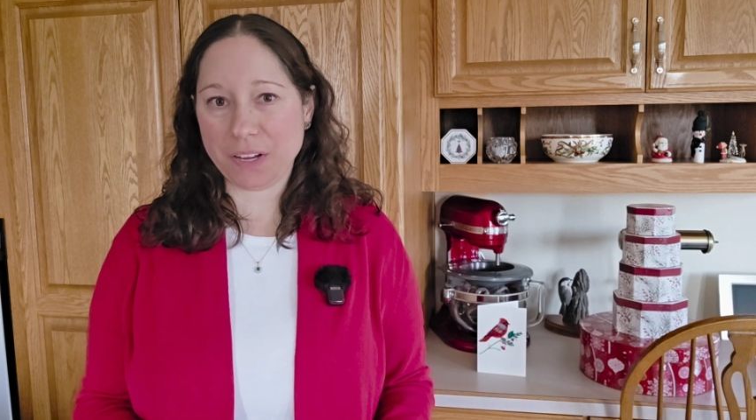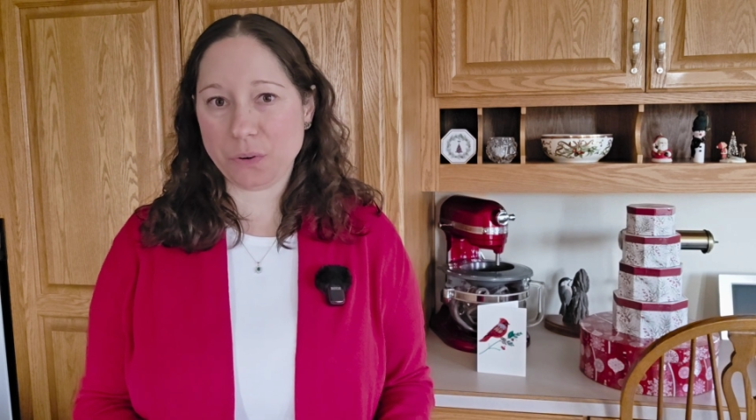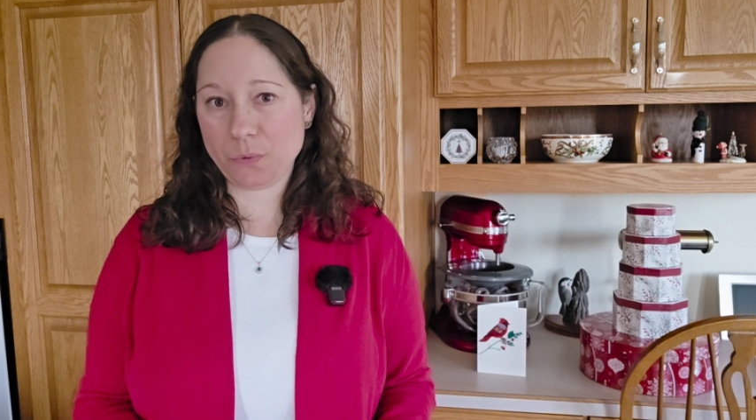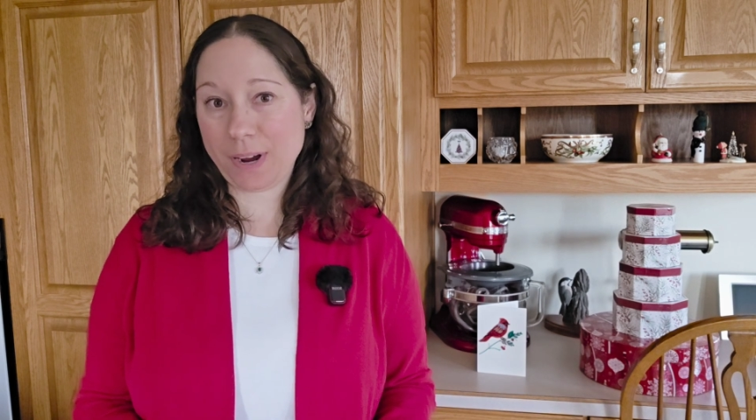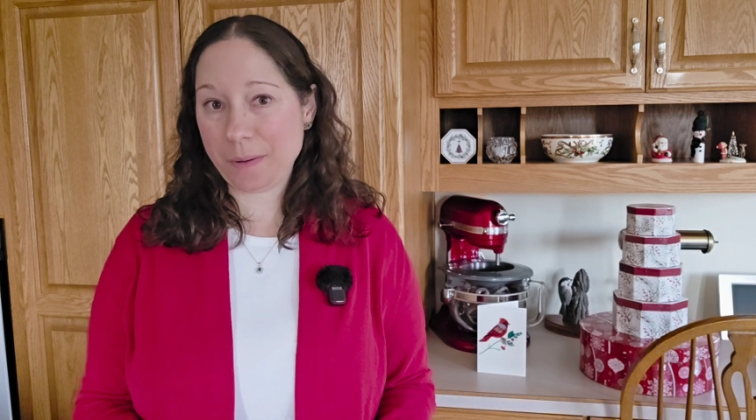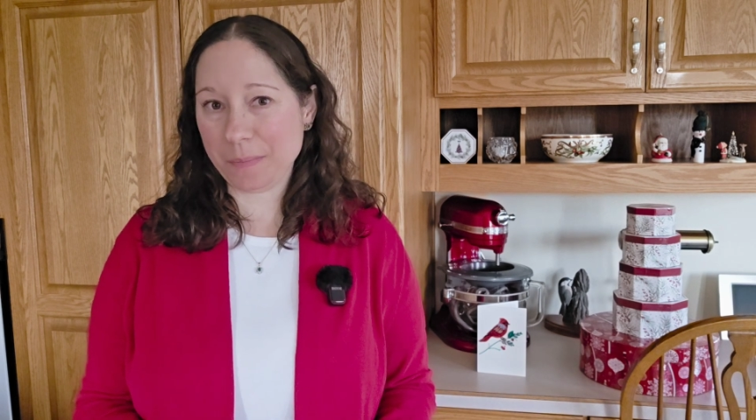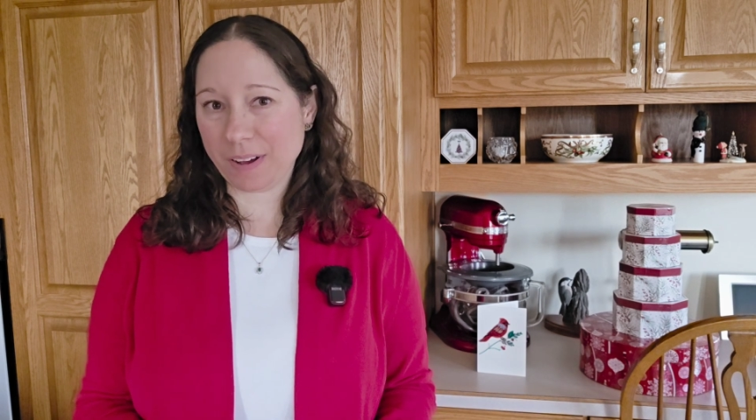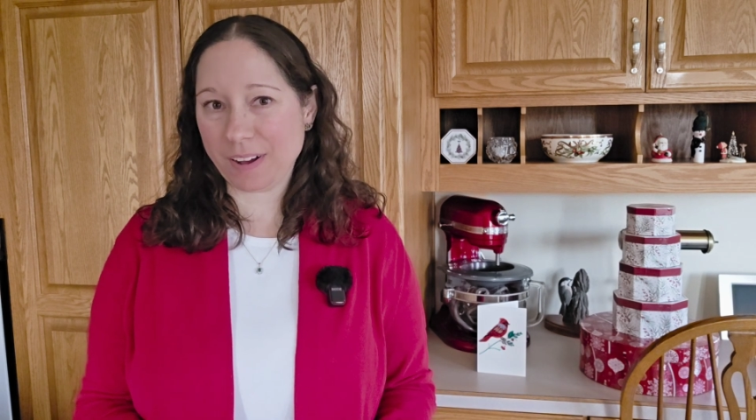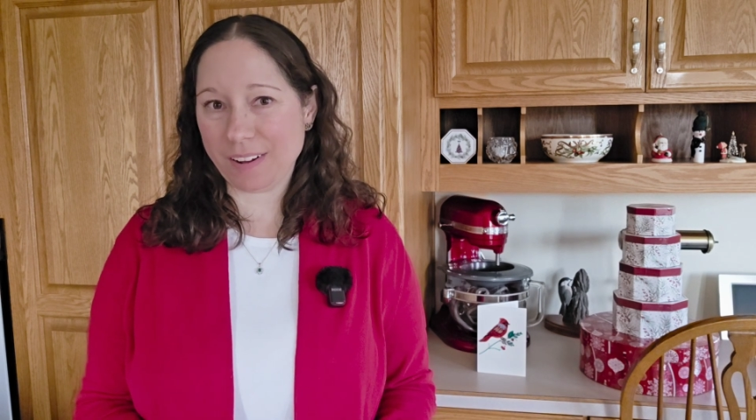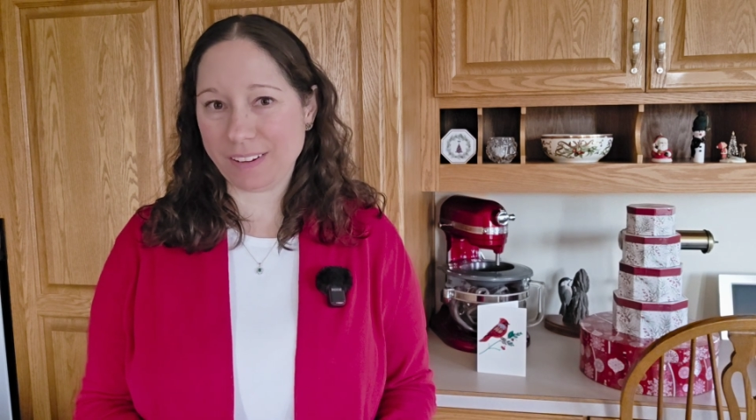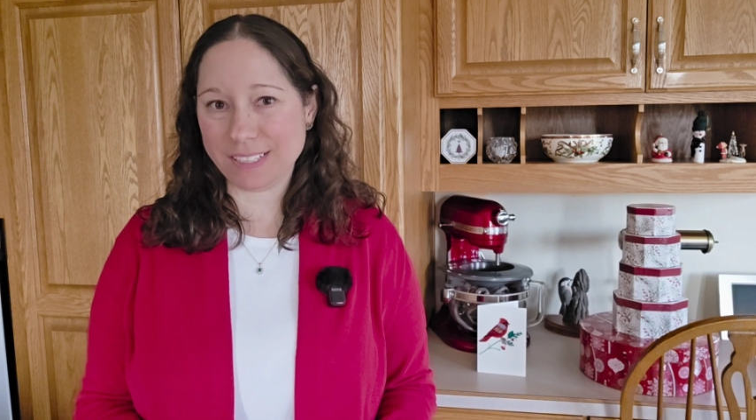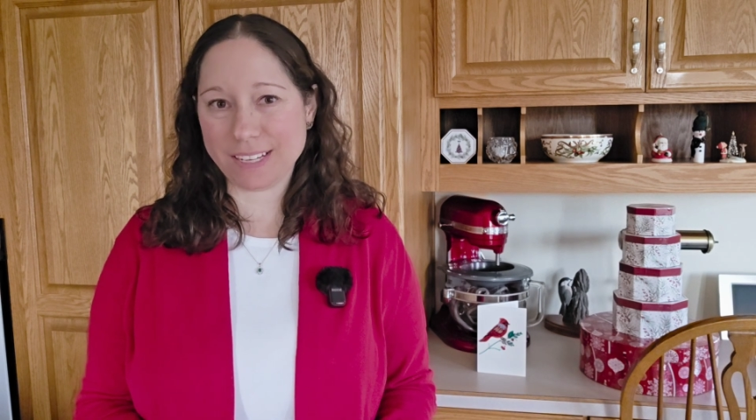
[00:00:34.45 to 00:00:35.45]
grandma
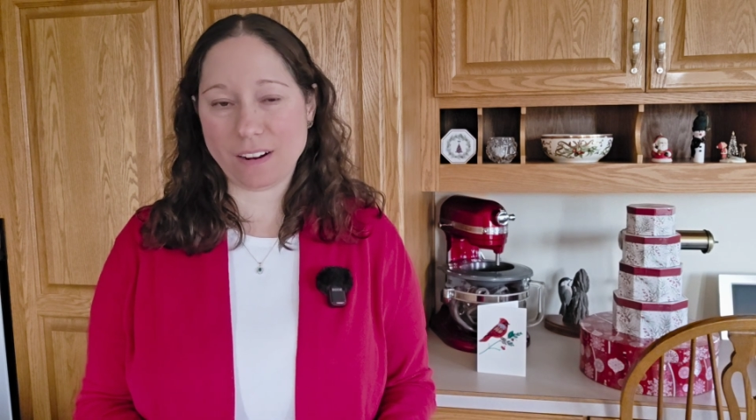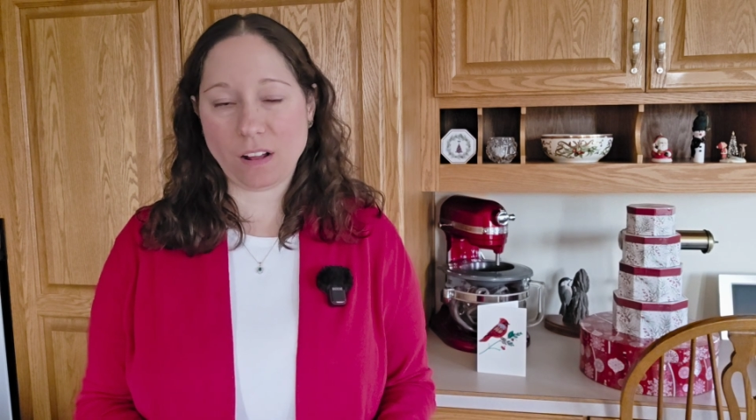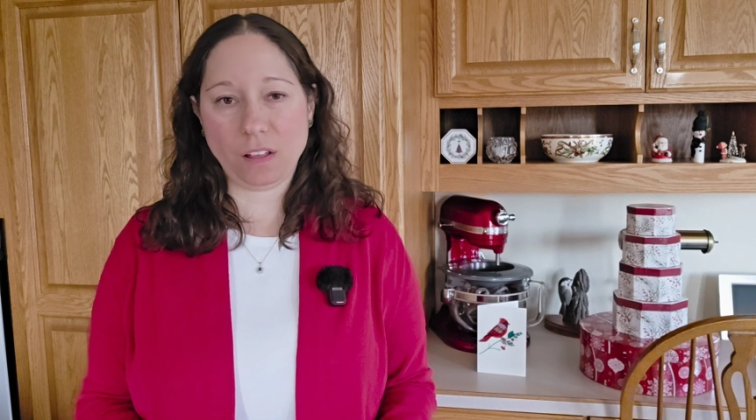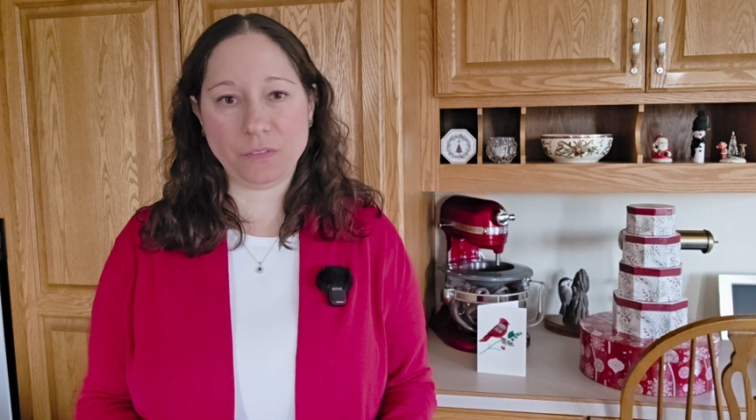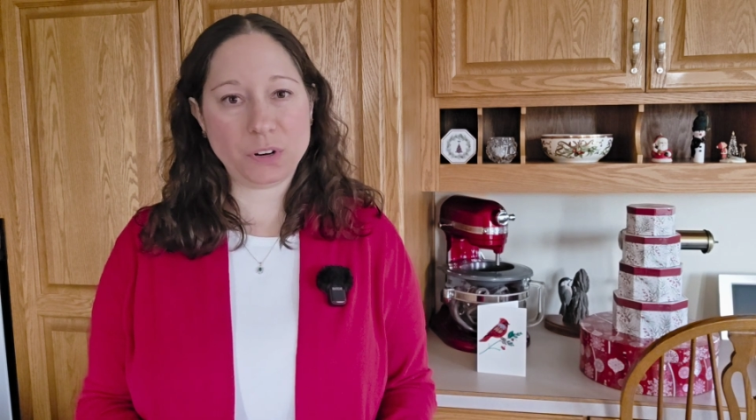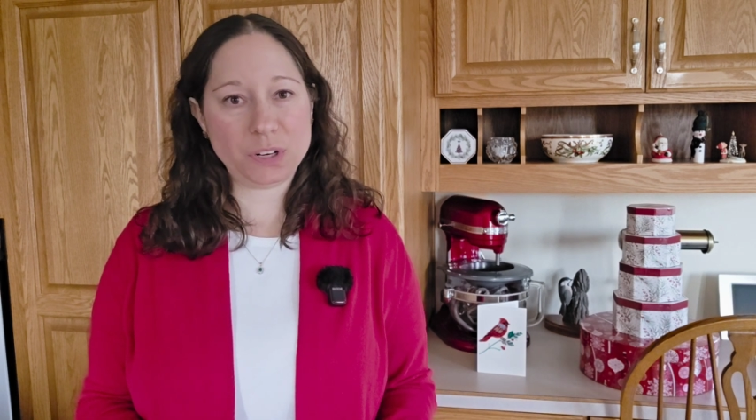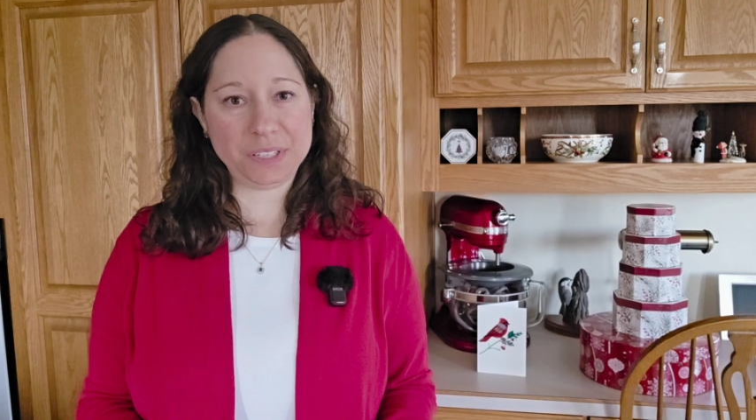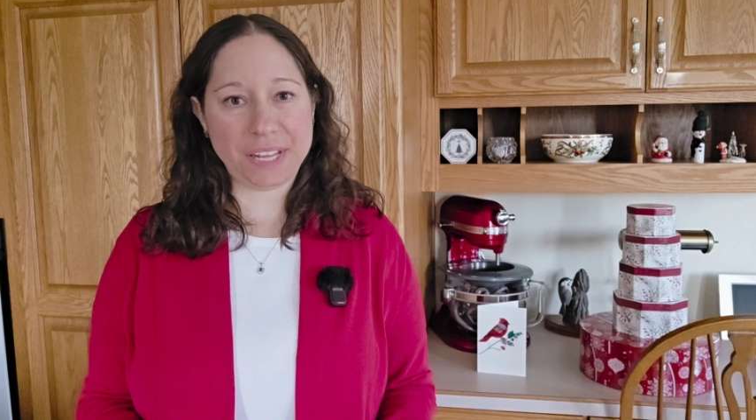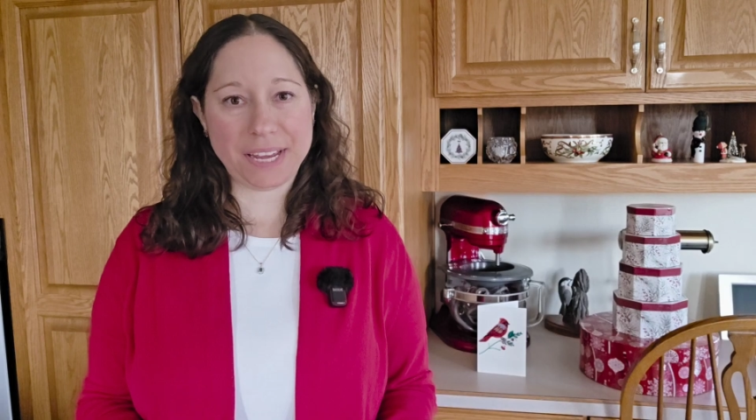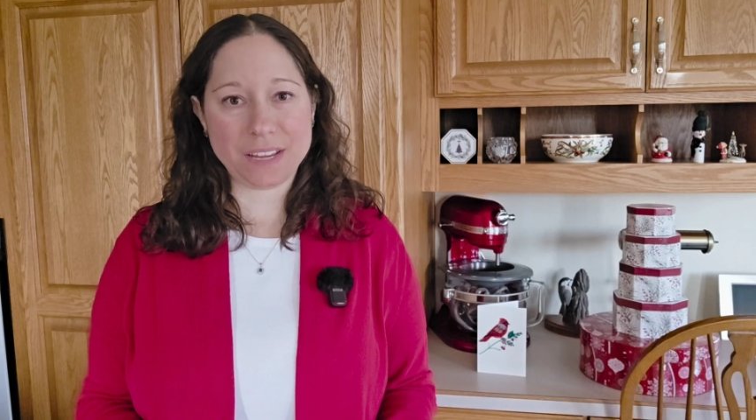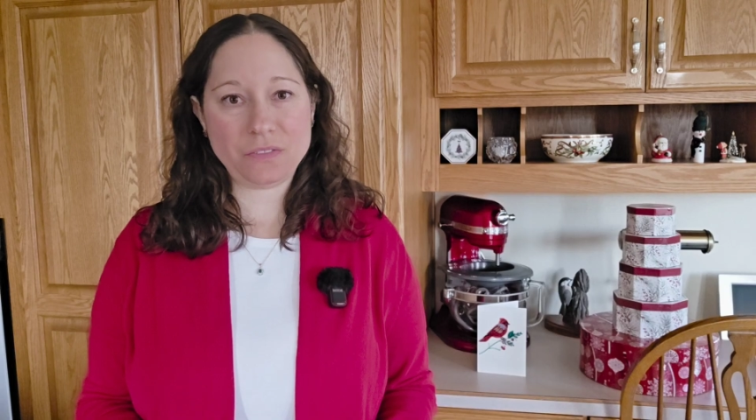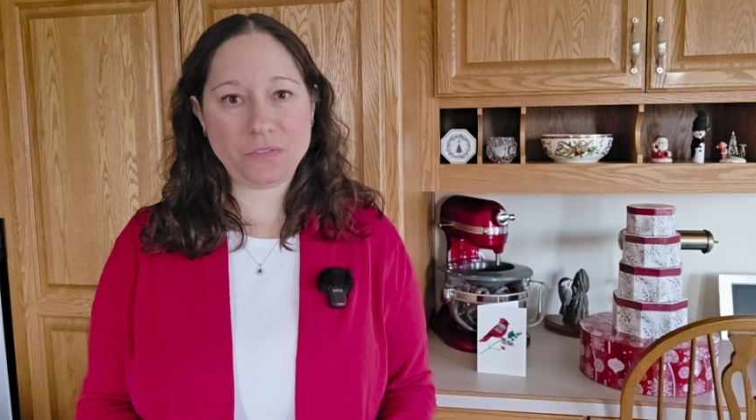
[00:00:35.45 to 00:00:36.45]
called it all of her
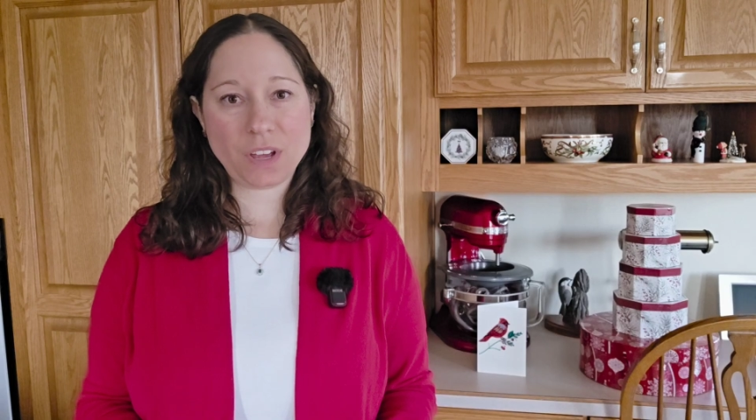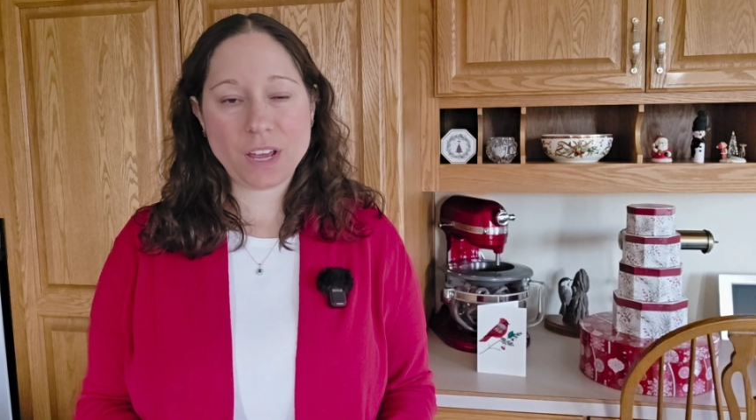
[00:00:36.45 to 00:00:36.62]
life,